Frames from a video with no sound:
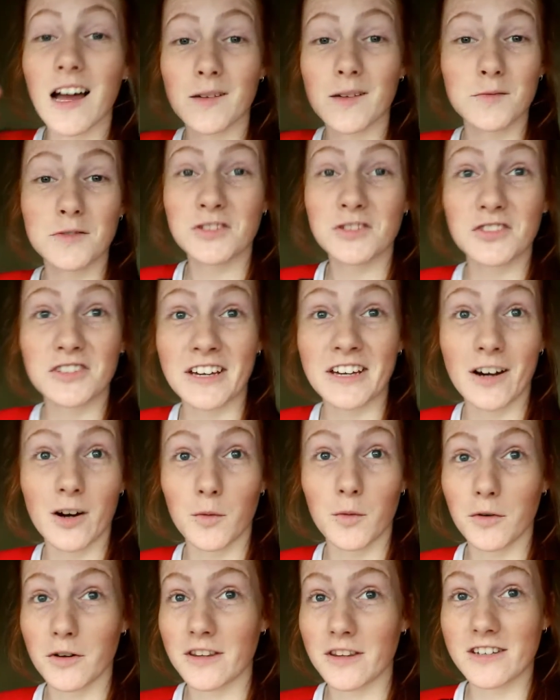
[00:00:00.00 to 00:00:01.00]
I'm so
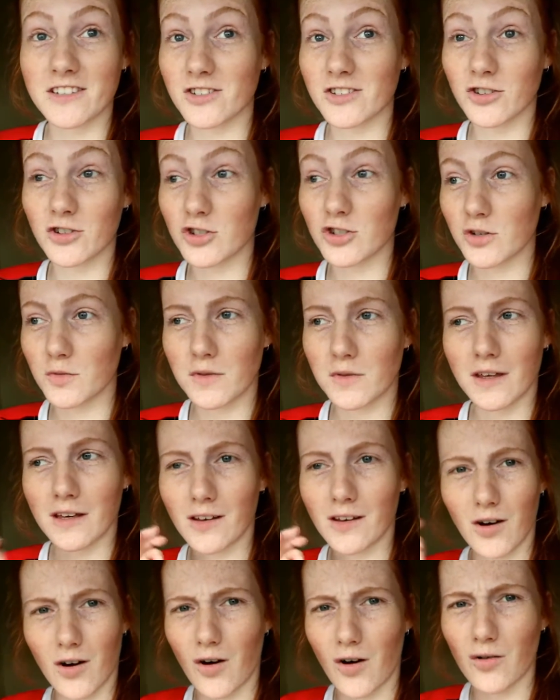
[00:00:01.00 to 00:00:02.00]
terrible at this YouTube
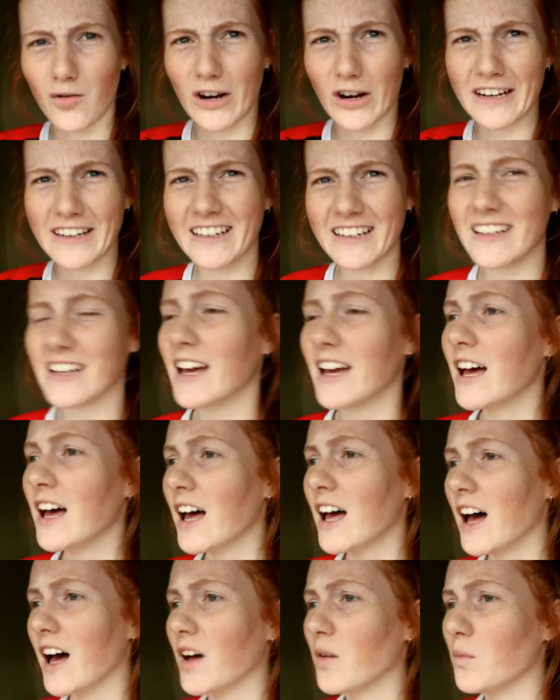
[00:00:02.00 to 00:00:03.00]
thing already.
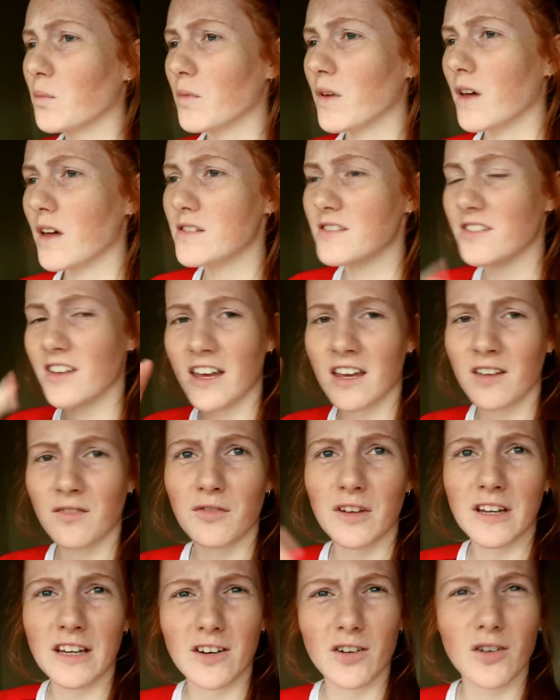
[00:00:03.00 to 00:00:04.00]
Second
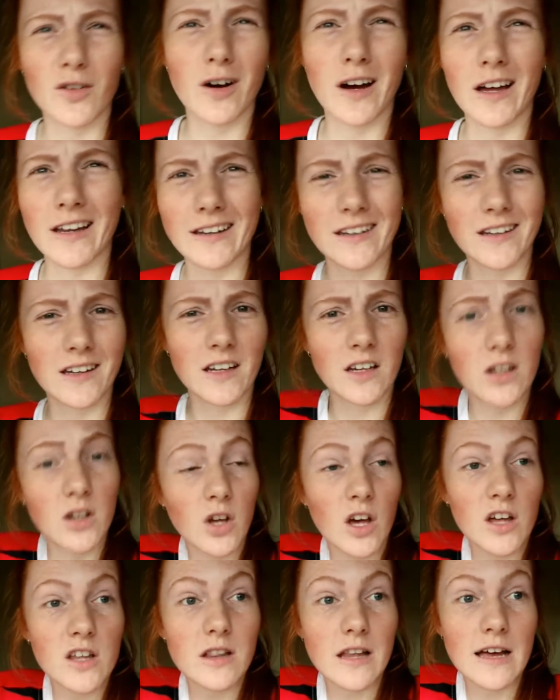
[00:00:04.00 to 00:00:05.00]
video, and
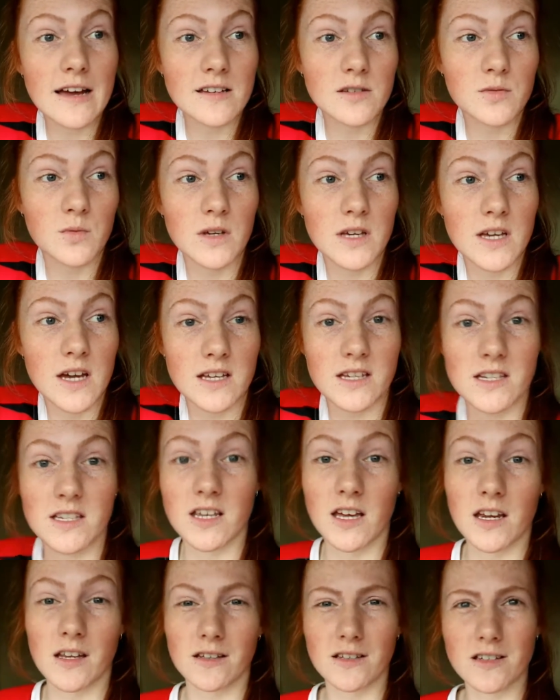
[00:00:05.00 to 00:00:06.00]
last week I
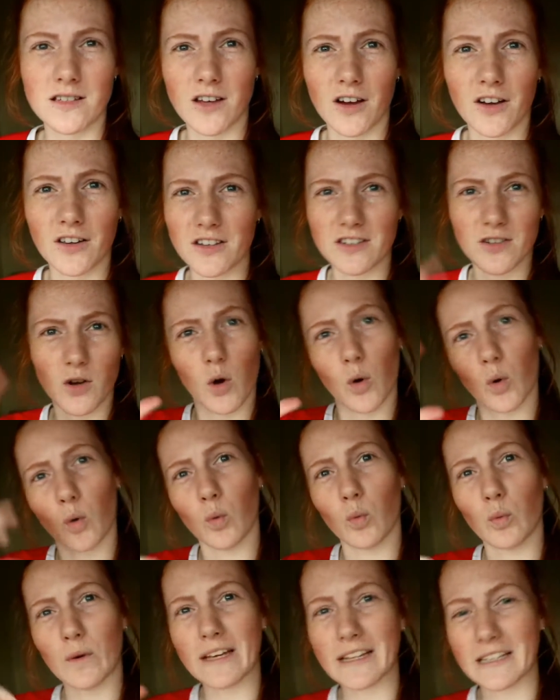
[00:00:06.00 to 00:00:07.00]
decided to start this
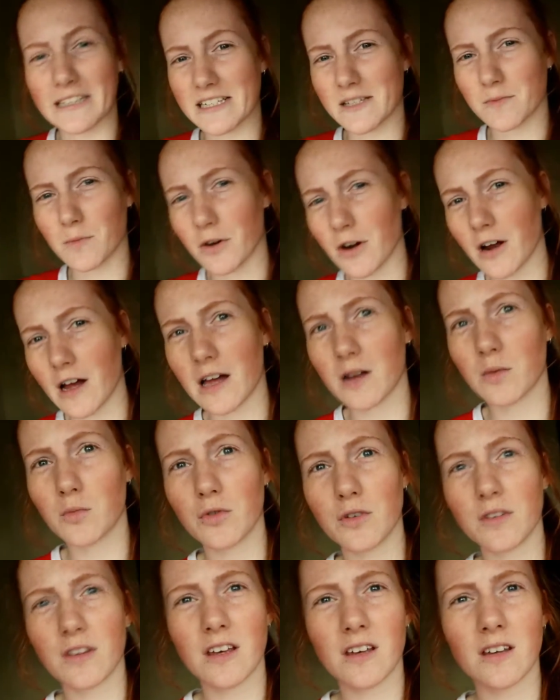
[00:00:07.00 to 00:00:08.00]
whole weekly spirit
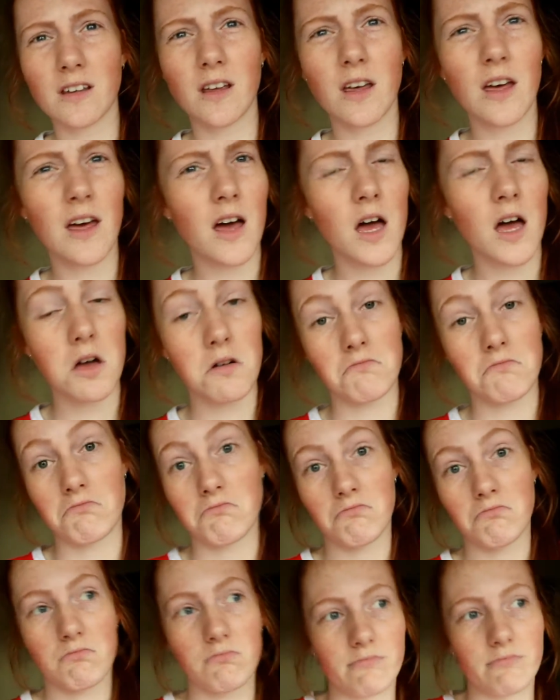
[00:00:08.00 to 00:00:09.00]
animal thing.
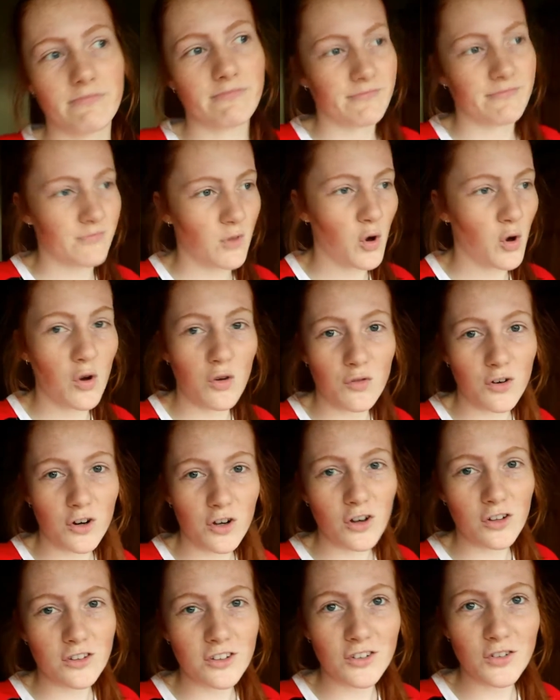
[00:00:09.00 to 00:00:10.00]
Who
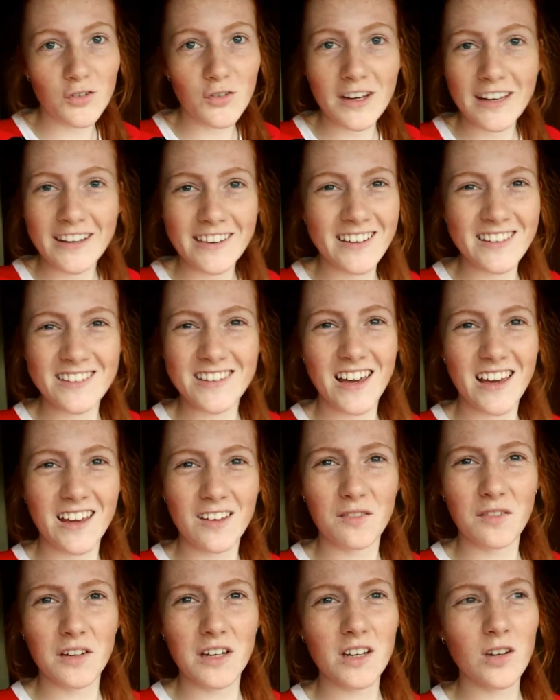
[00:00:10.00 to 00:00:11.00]
forgot to do it in the
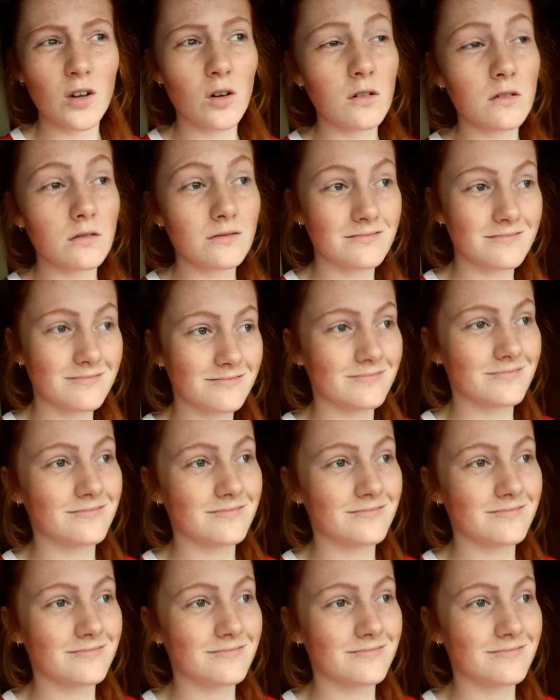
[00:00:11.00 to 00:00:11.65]
second video?